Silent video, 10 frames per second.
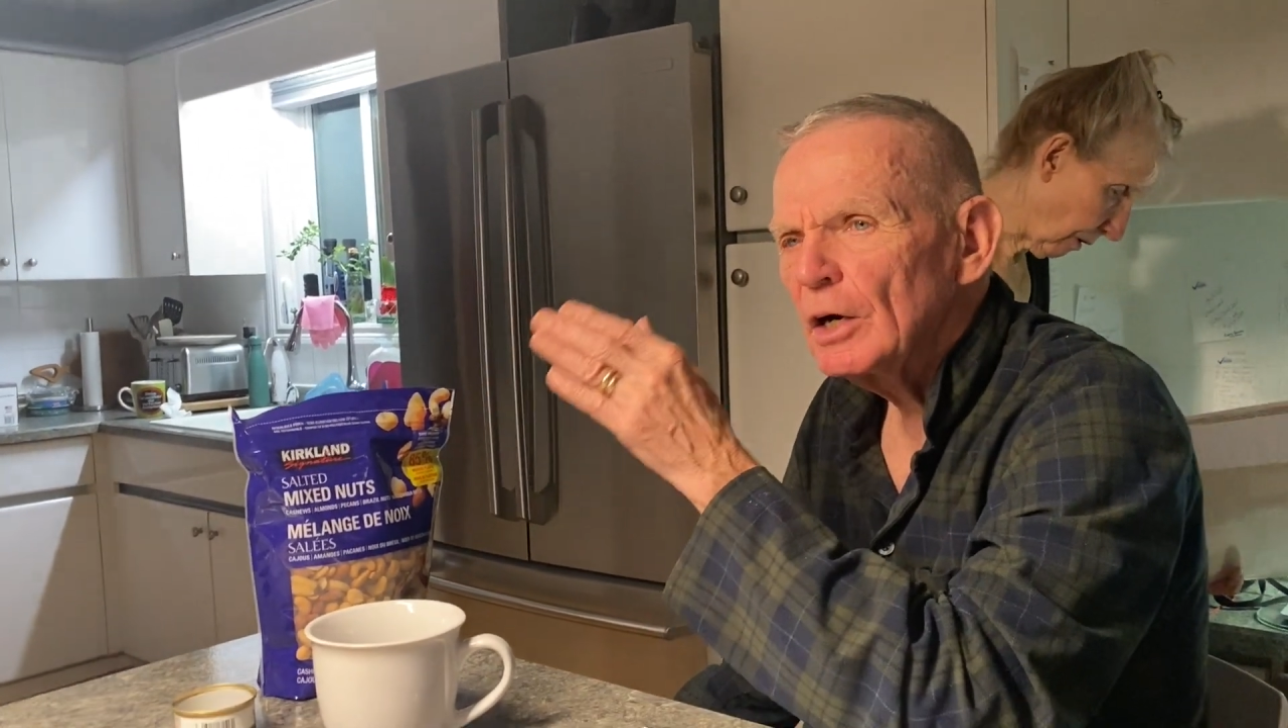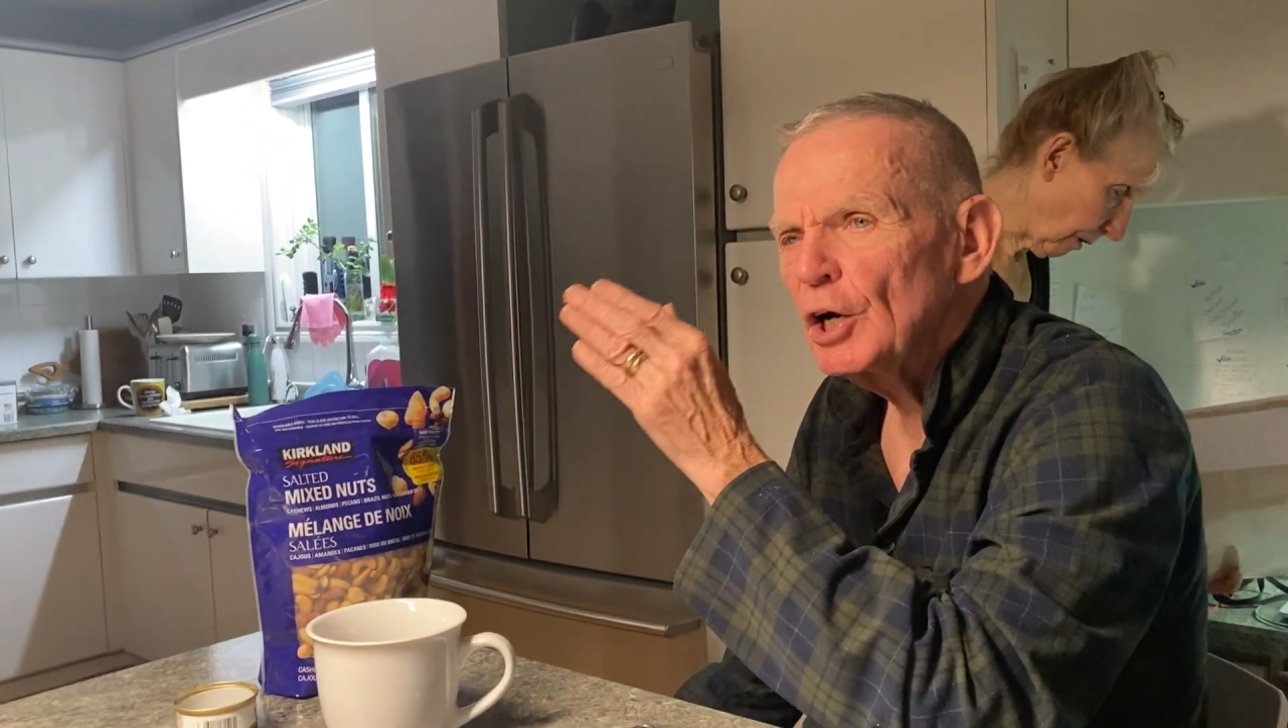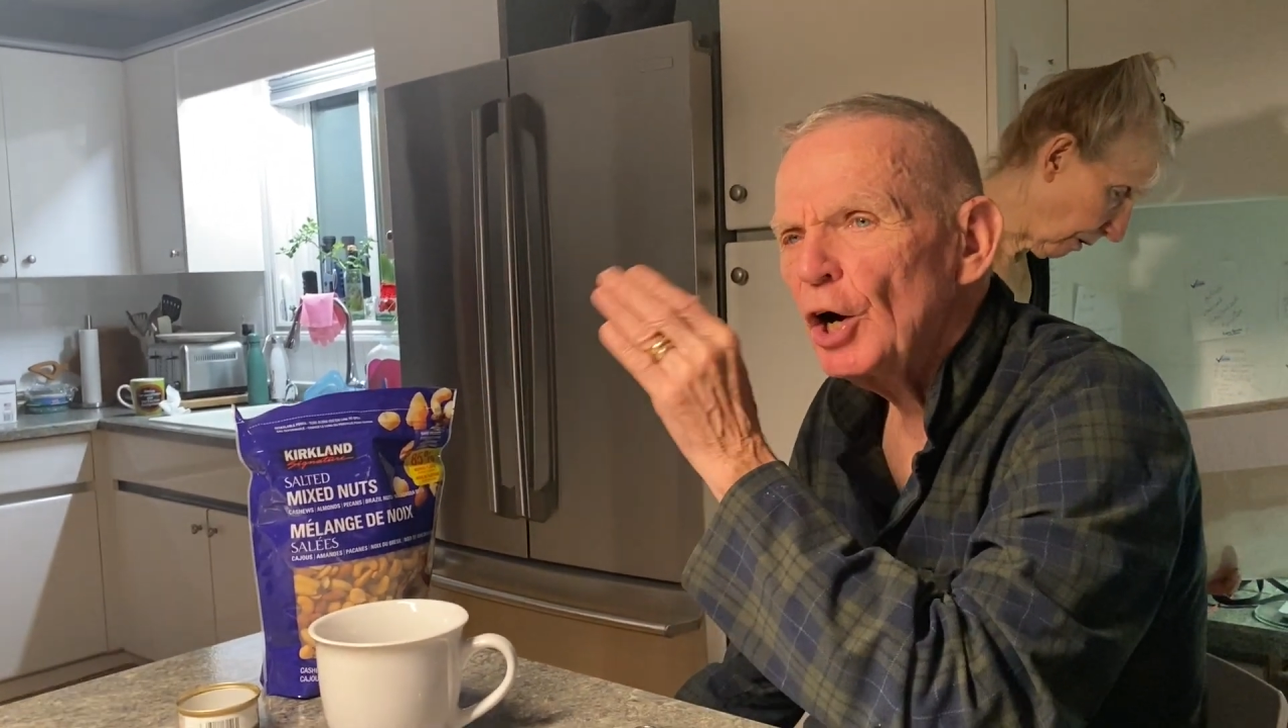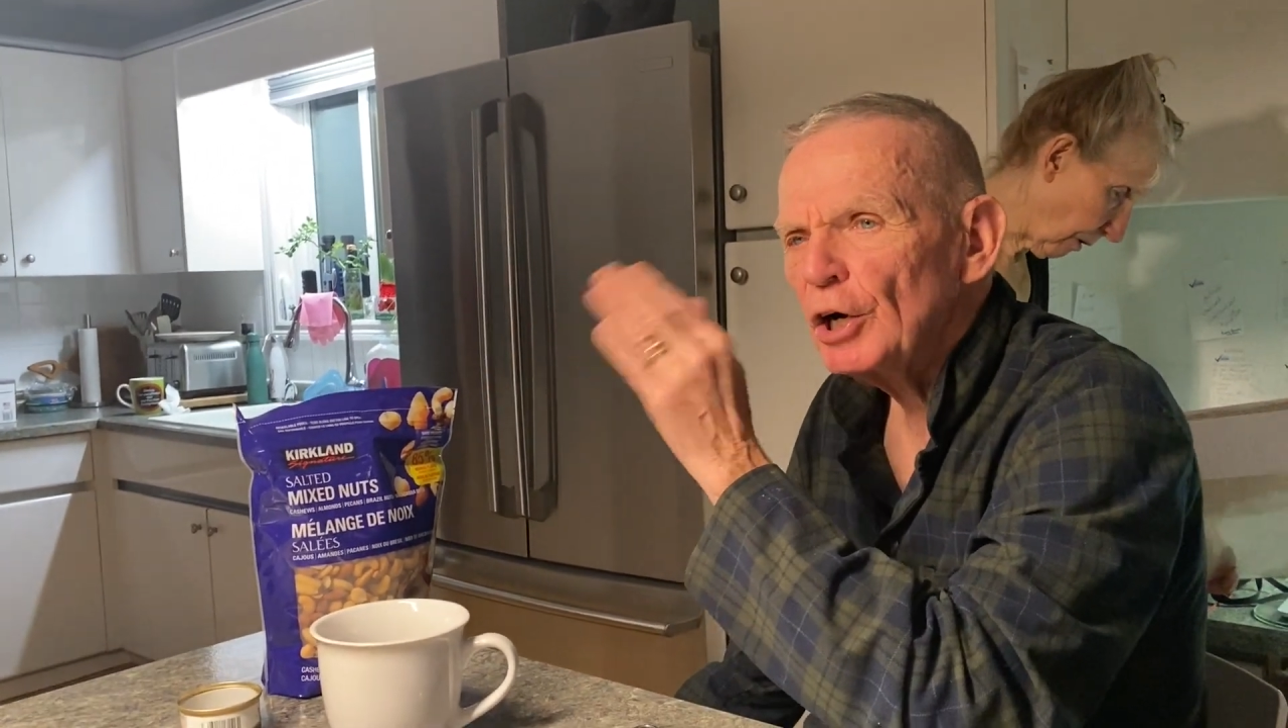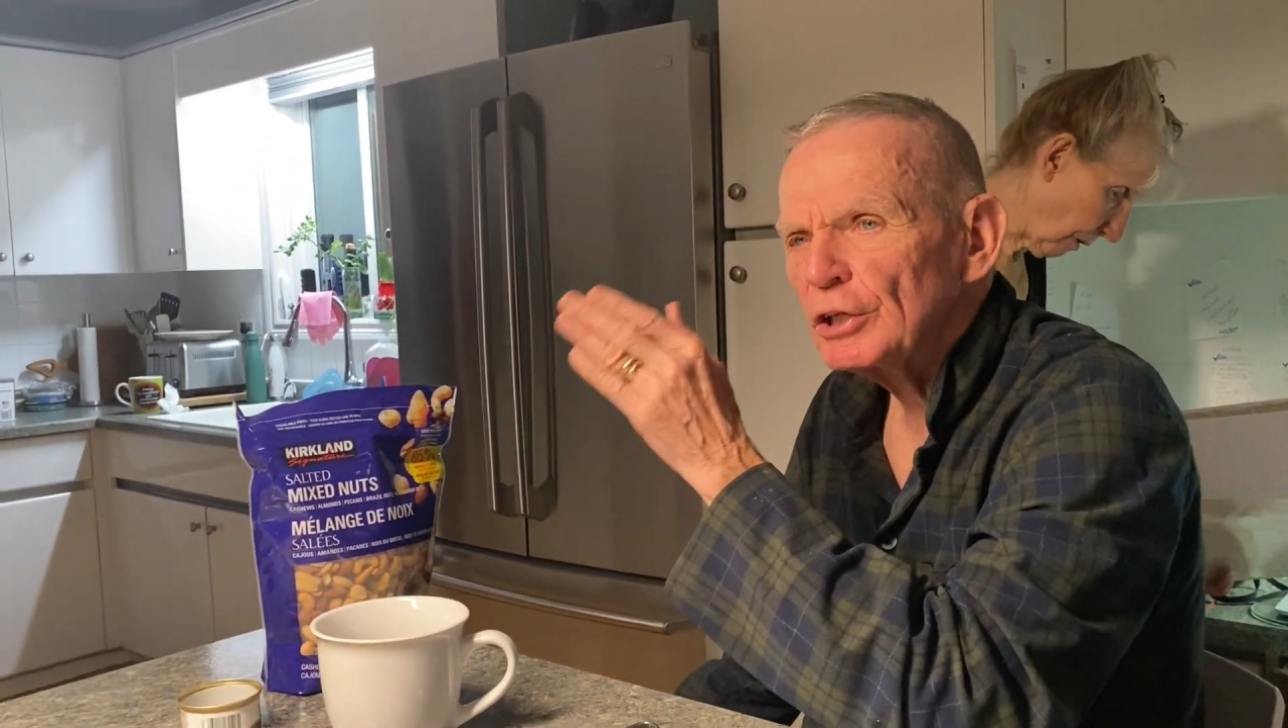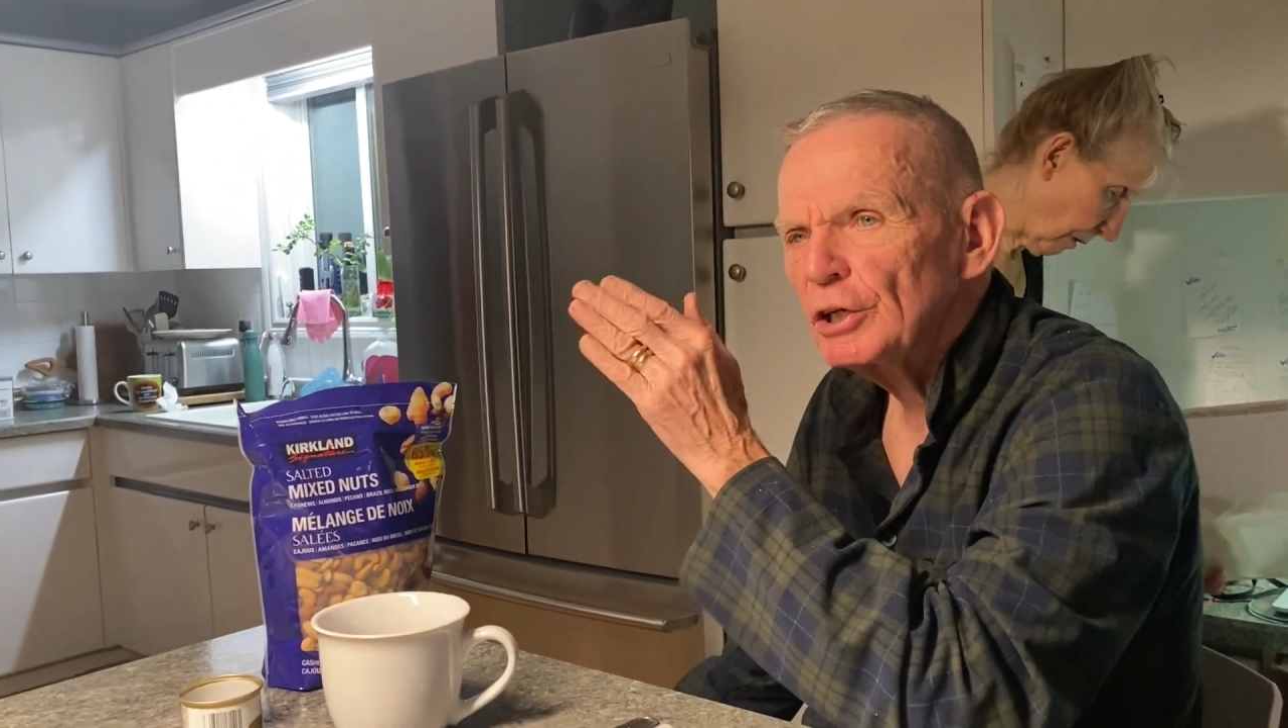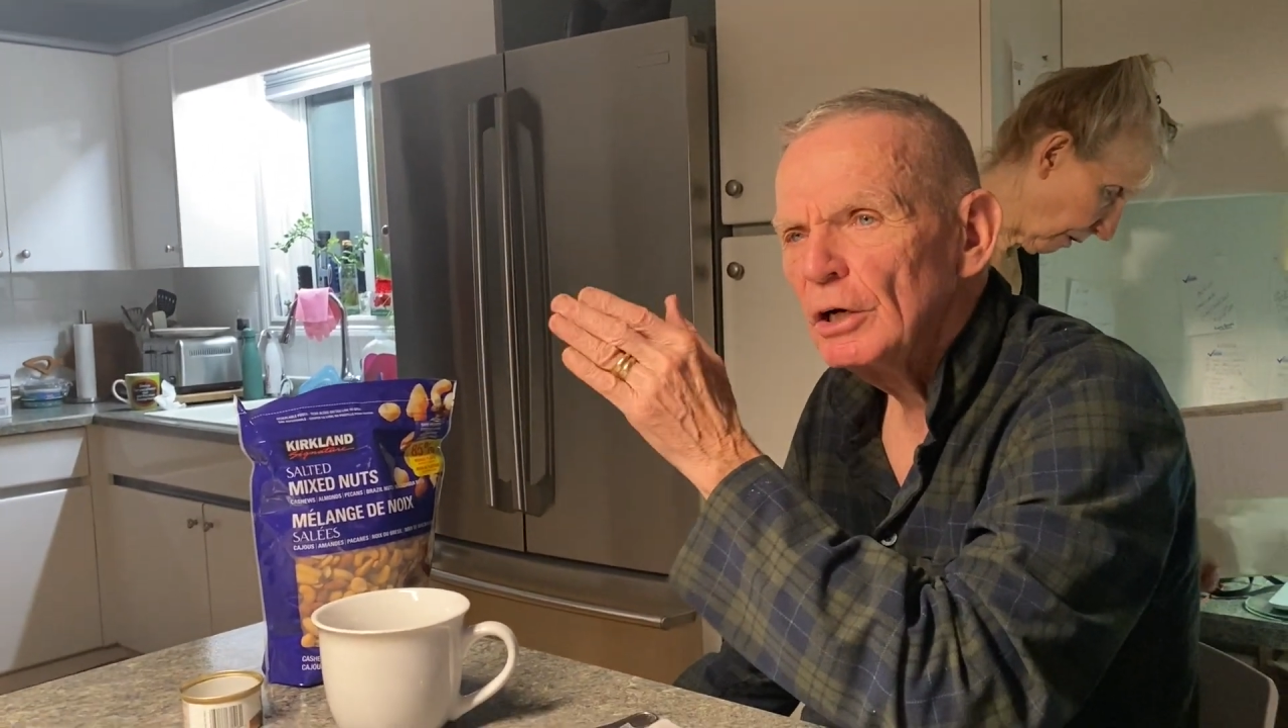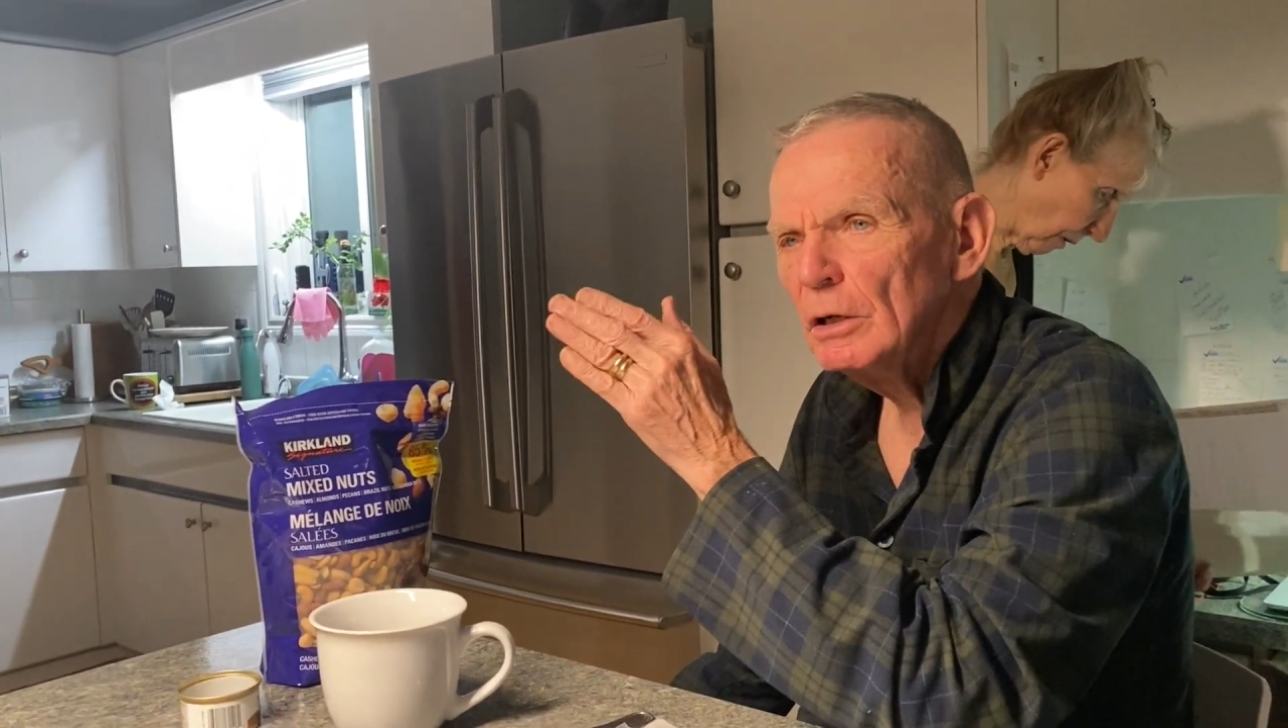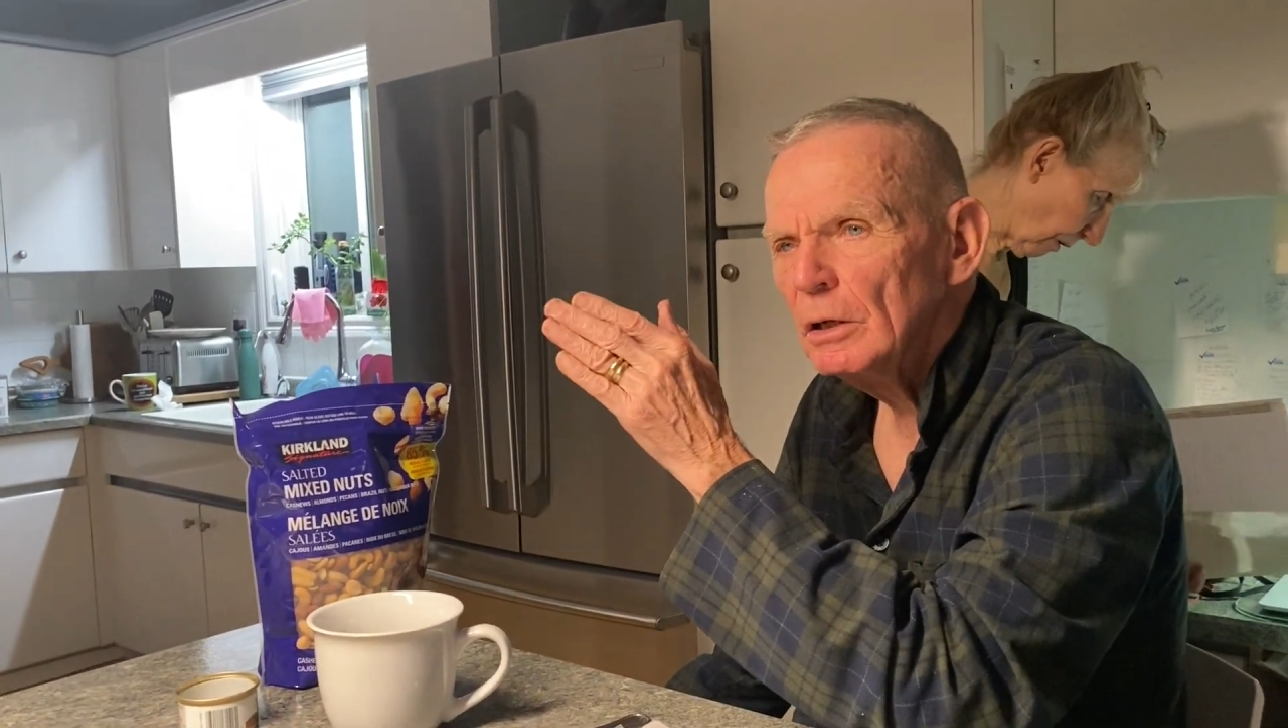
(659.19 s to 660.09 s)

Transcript: cooked